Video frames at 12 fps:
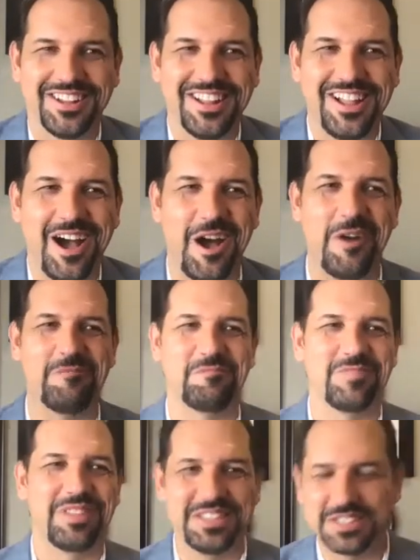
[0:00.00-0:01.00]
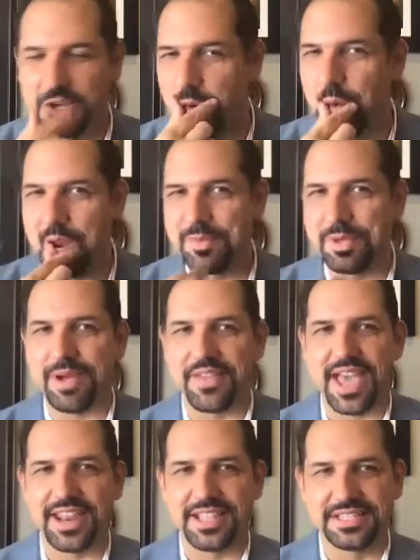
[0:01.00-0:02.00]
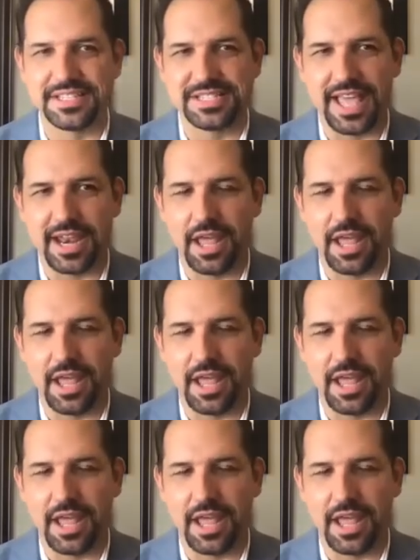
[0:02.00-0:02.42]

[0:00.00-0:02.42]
So what I mean by that is that